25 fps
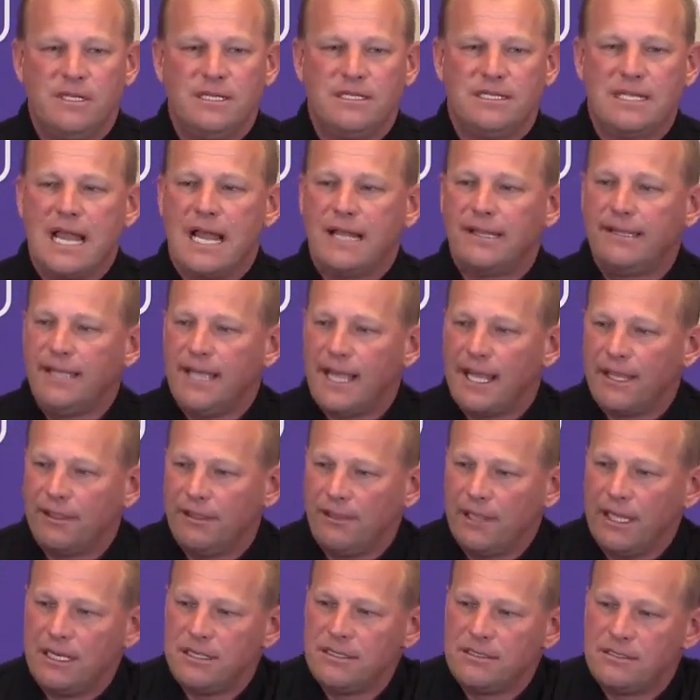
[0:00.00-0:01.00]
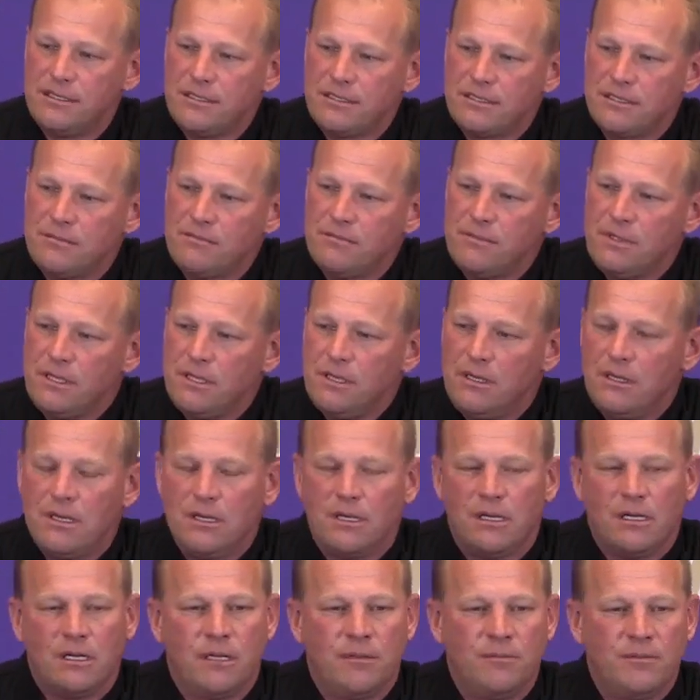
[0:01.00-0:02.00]
He's got the athleticism.
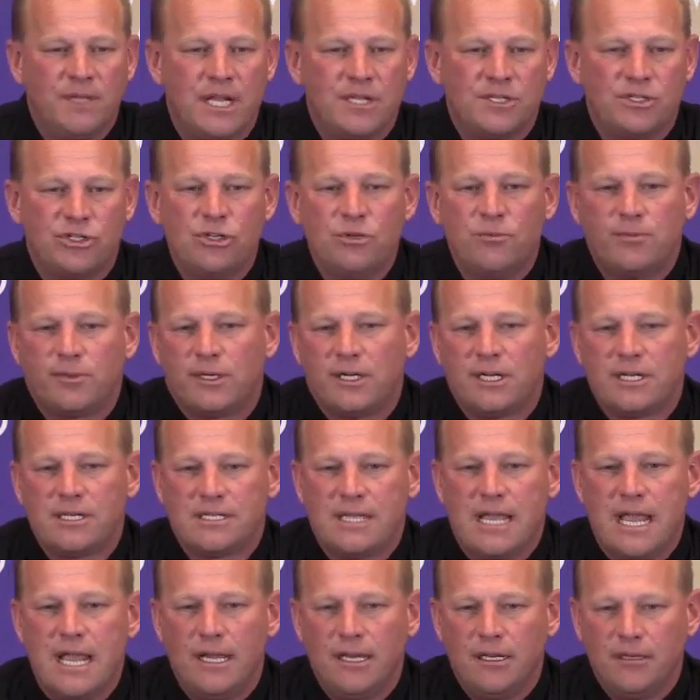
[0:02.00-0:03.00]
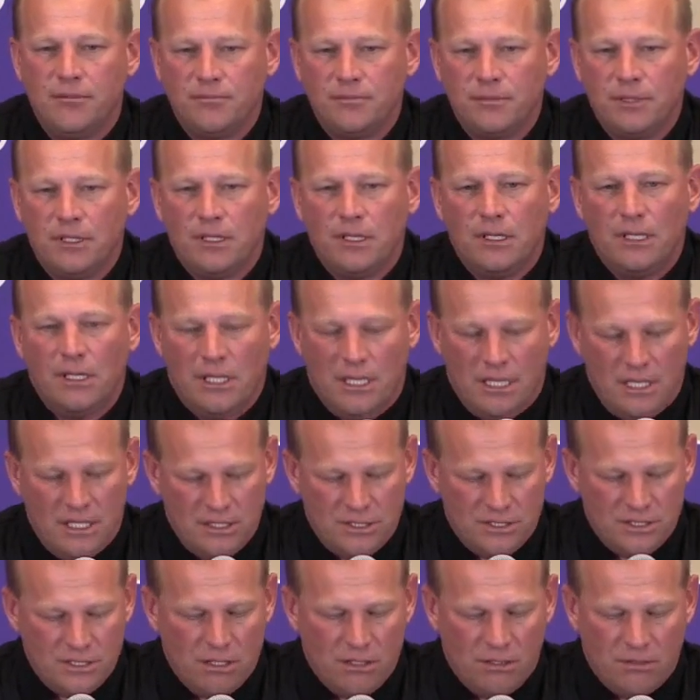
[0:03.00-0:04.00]
That's super exciting.
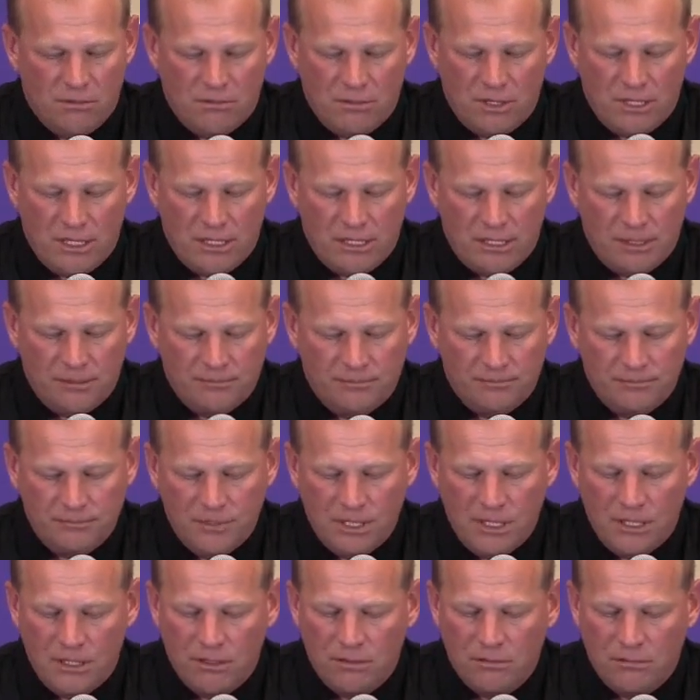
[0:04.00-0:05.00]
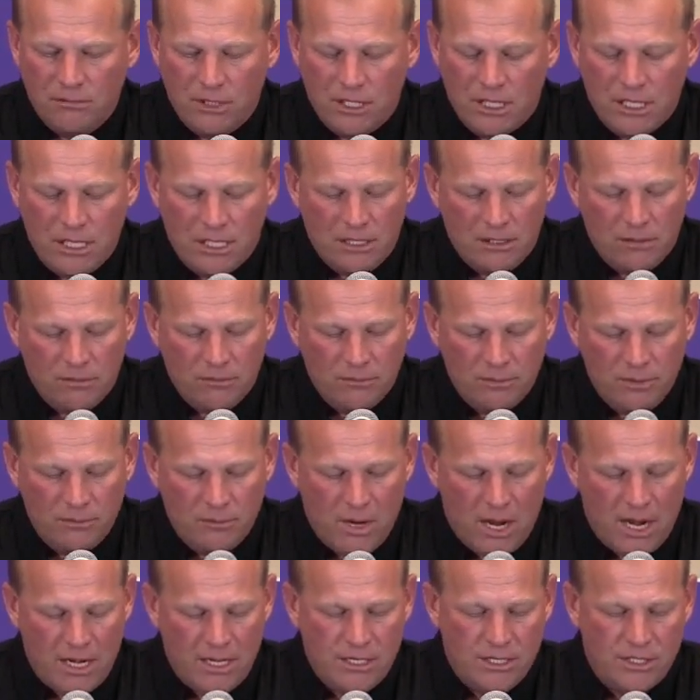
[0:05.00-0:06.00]
And so, you know, we
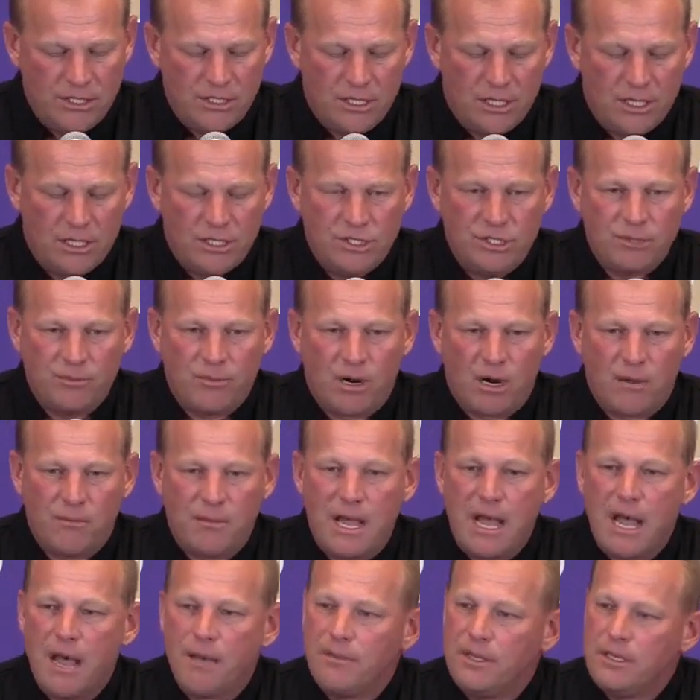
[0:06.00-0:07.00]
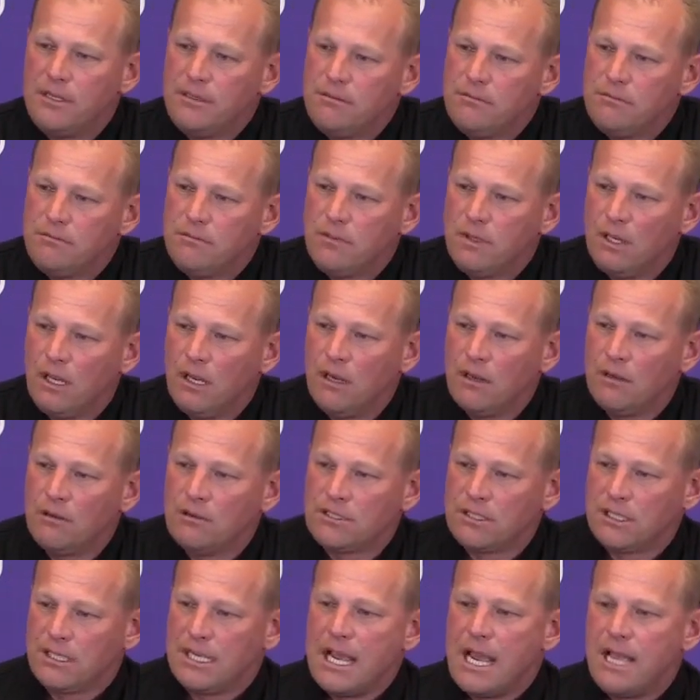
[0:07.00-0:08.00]
brought in Jabbar Muhammad, you
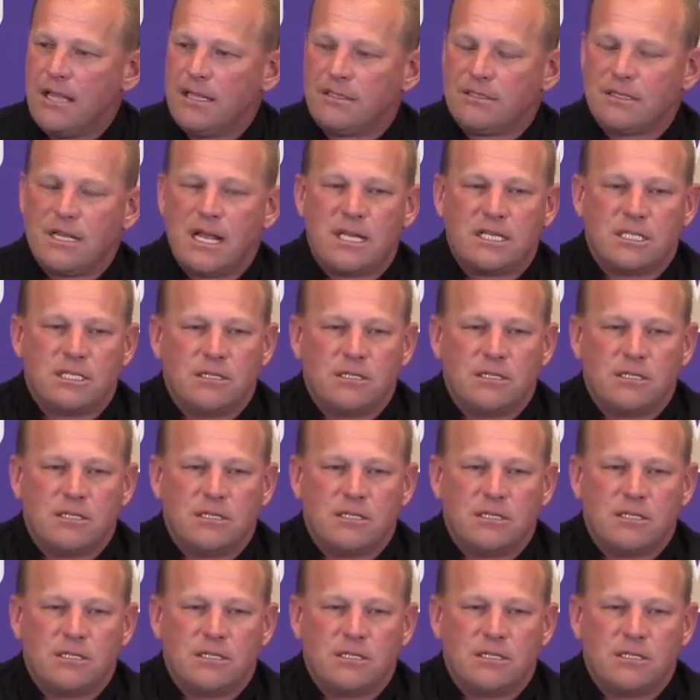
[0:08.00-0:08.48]
know, as a guy that's got